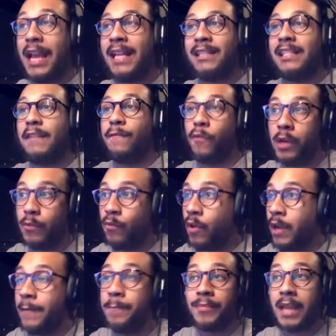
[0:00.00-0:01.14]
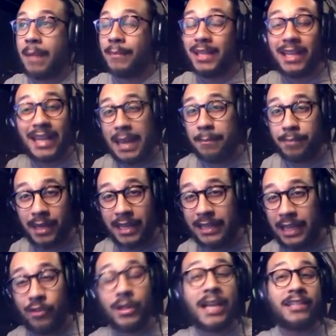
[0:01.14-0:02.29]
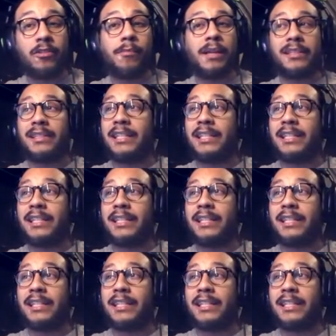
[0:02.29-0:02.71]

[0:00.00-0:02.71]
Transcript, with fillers: the NZ-41. I mean, the gameplay that you guys are about